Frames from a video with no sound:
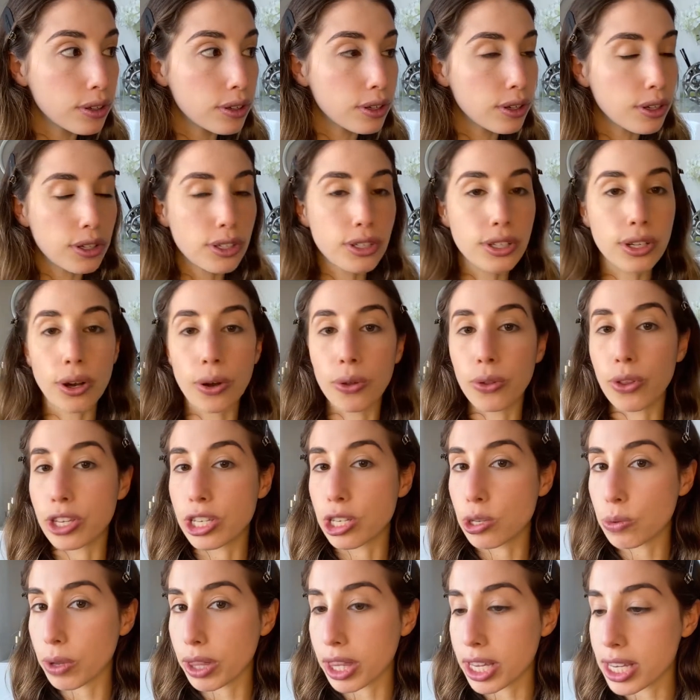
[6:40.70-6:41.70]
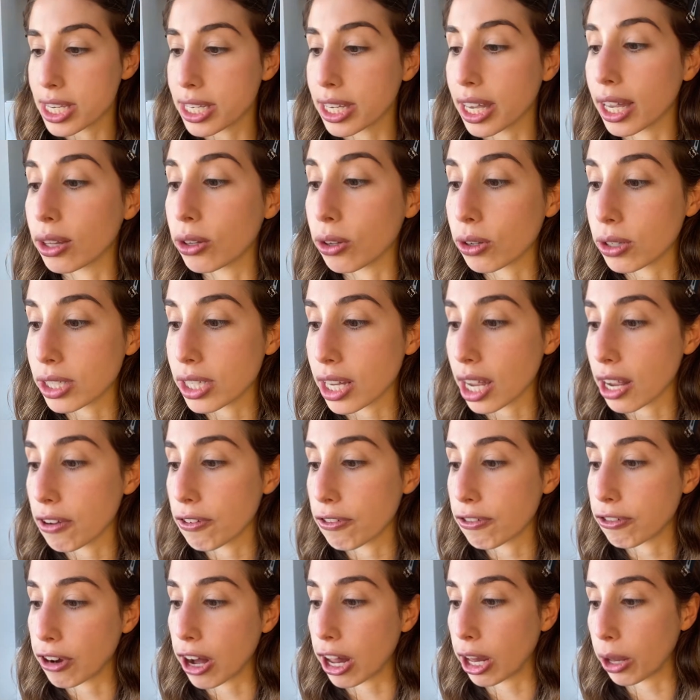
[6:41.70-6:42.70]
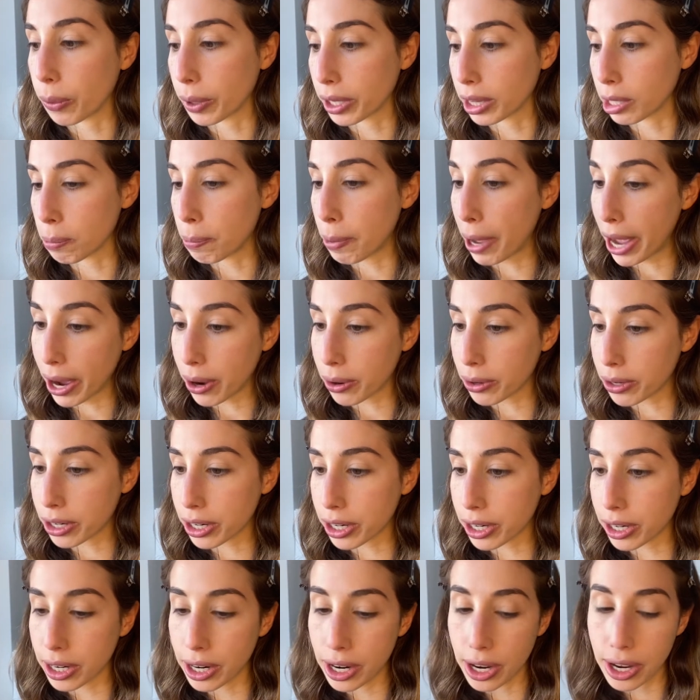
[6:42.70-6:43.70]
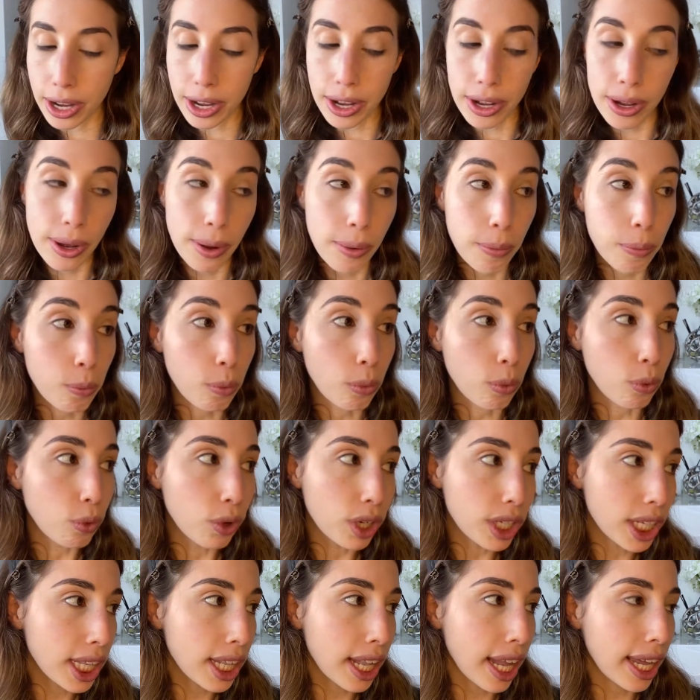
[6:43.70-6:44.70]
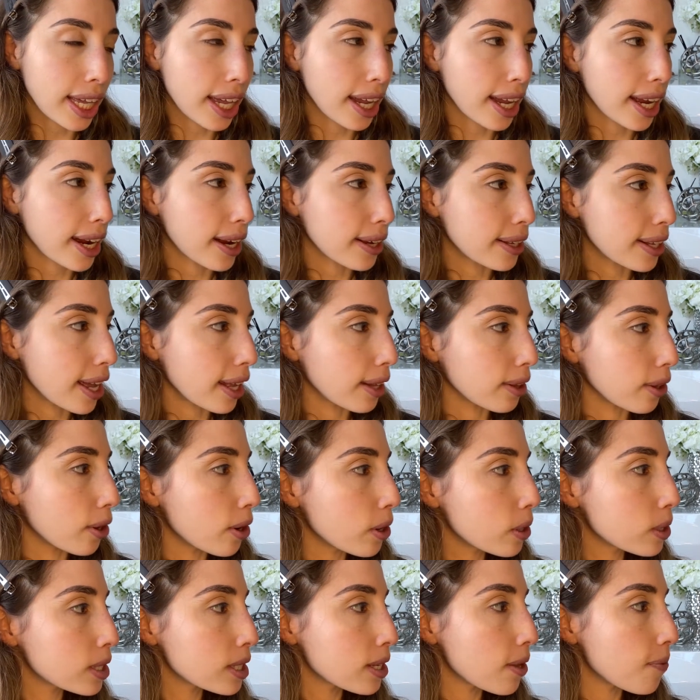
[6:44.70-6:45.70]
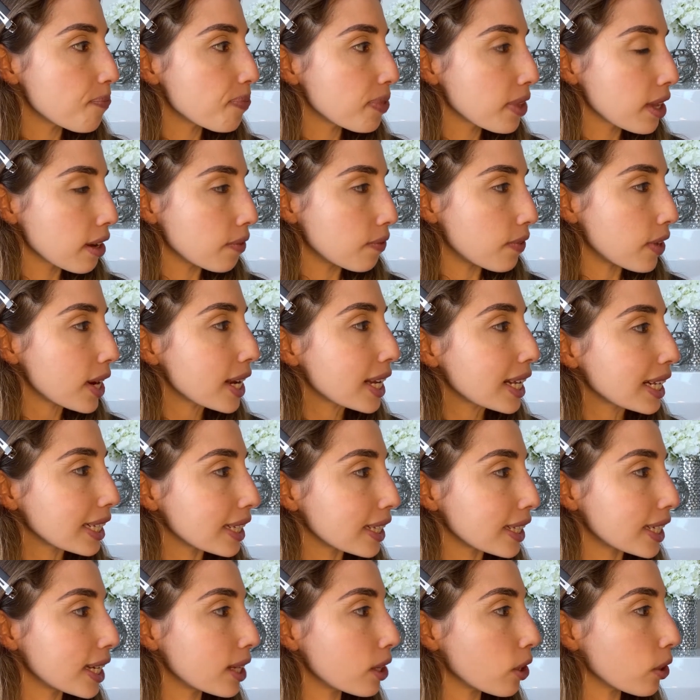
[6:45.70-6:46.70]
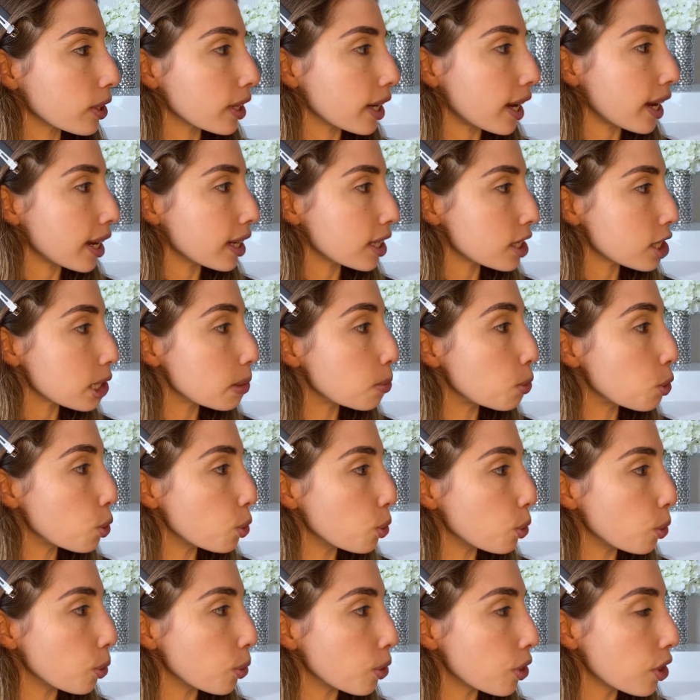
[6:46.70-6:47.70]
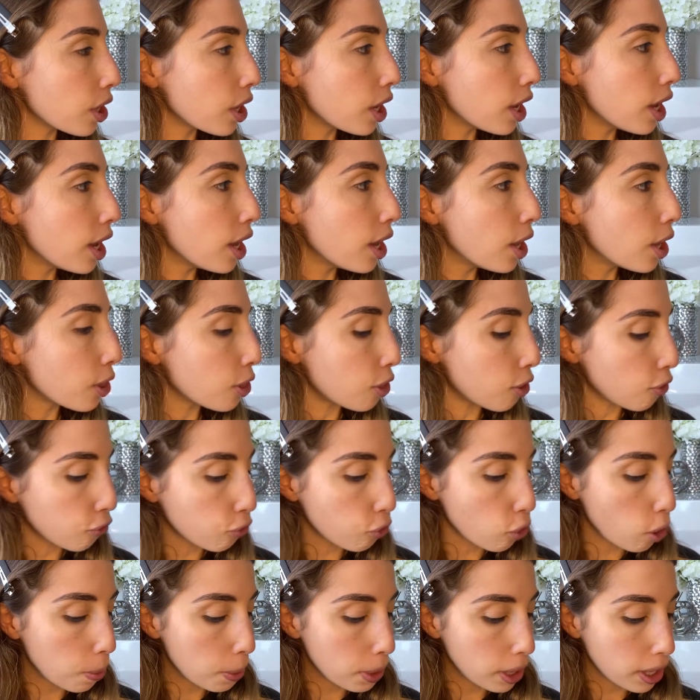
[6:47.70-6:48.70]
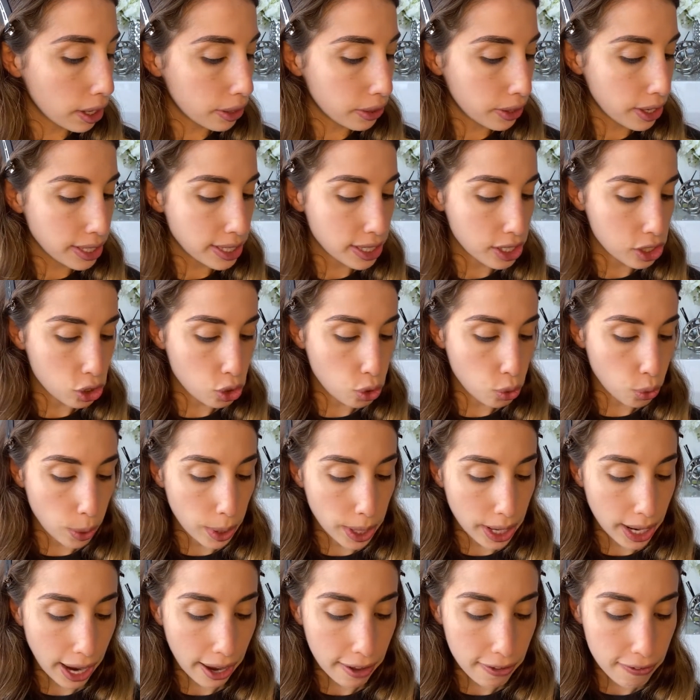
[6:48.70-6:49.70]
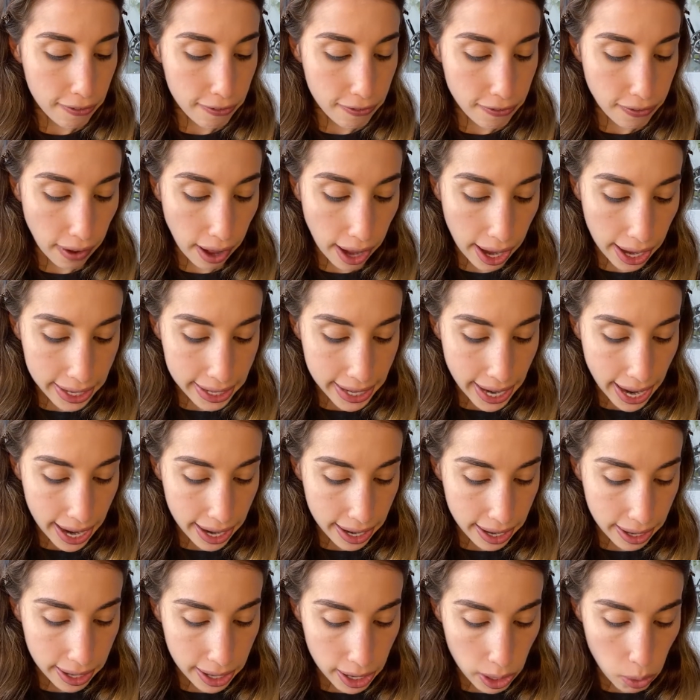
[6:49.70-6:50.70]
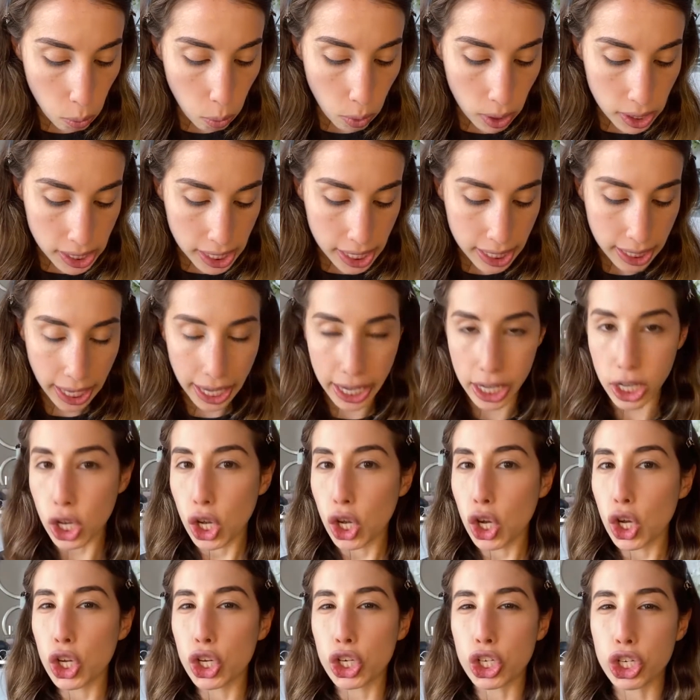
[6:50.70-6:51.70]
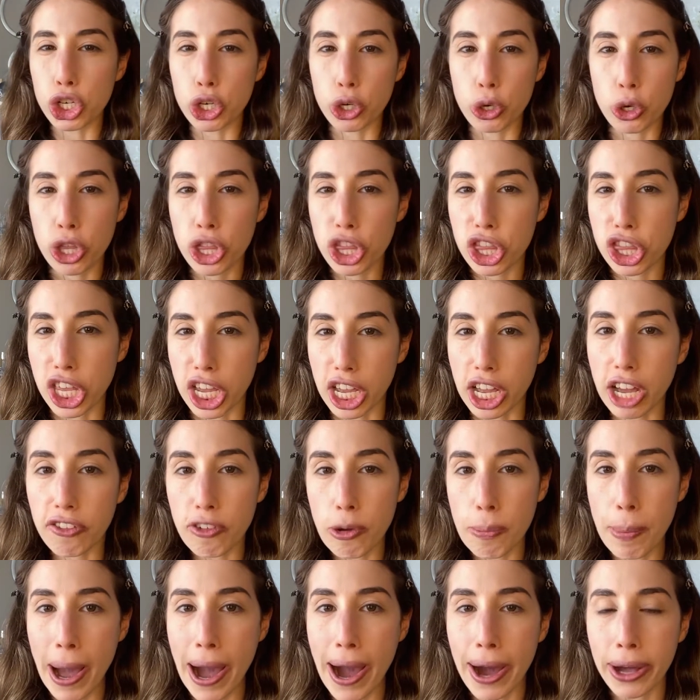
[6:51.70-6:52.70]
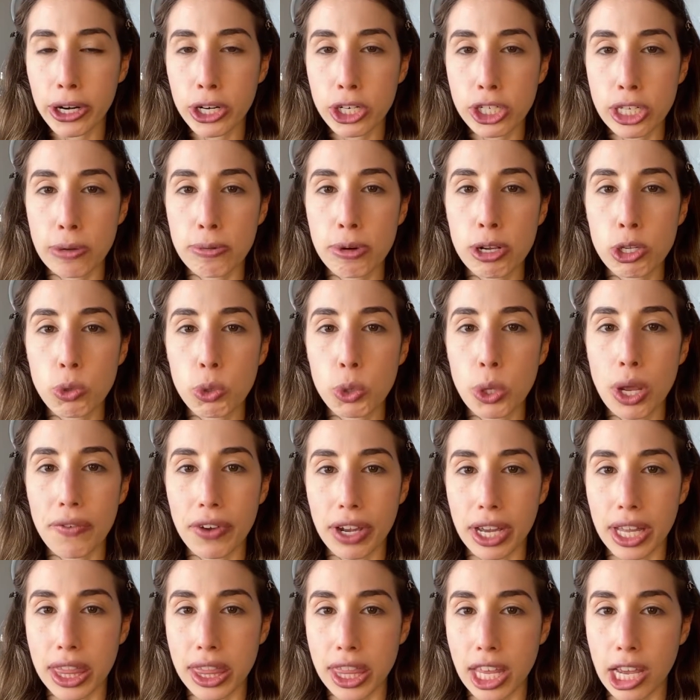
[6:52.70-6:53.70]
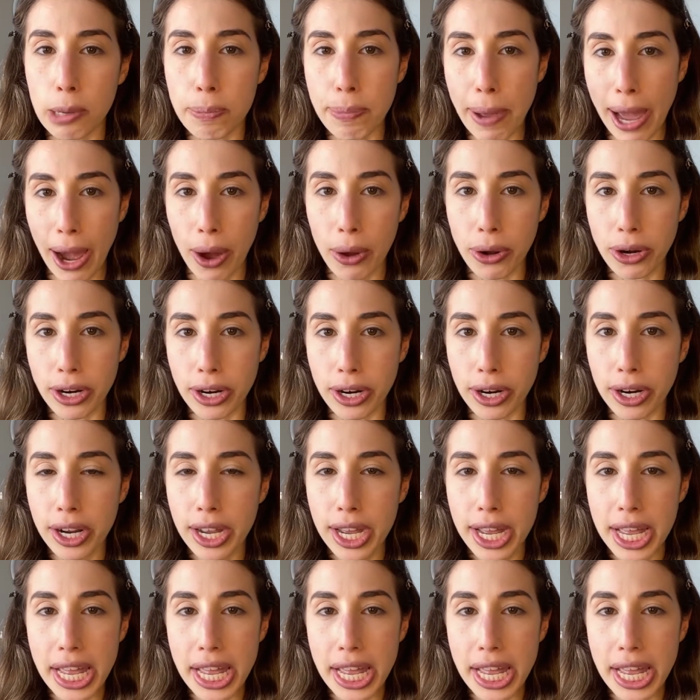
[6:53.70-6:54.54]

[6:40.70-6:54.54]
So this is what the skin looks like following the powder. Really liking how that looks. Very clean looking, smooth. The formula on this is great. I find that it wasn't like too thick of a powder. Sometimes when you have like a thick powder,